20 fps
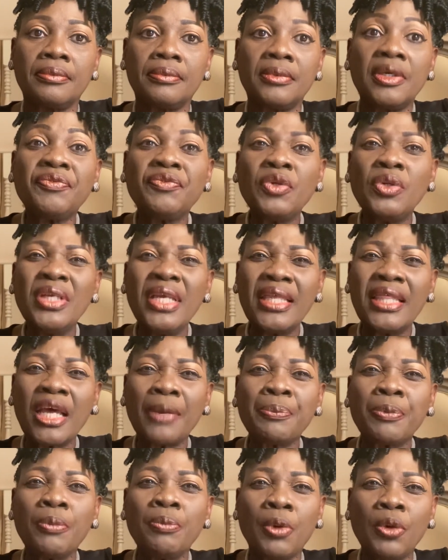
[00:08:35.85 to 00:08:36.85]
If you need
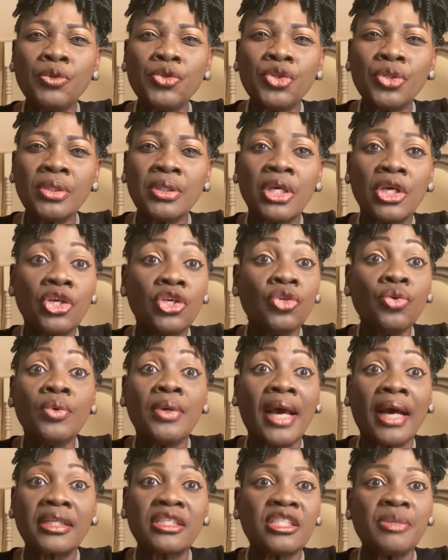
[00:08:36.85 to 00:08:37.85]
that promotion, you
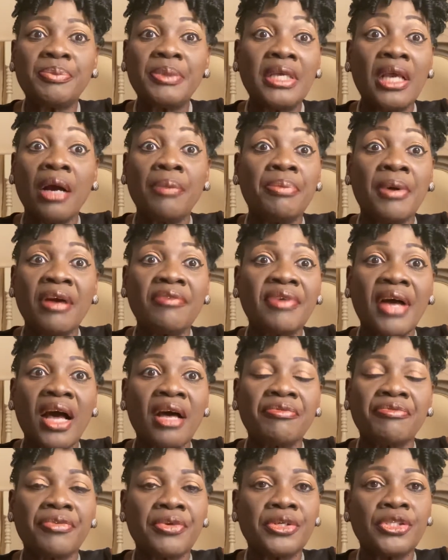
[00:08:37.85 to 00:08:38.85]
got to be above
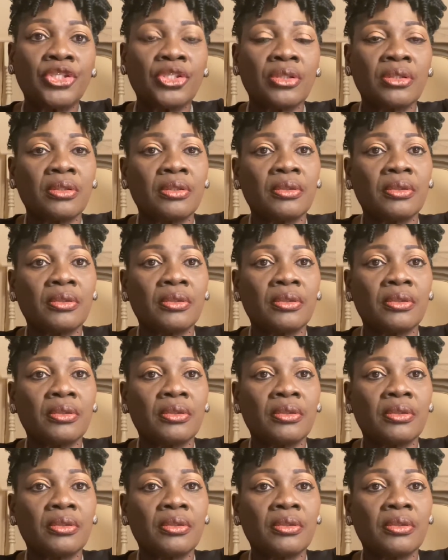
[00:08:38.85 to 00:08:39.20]
average.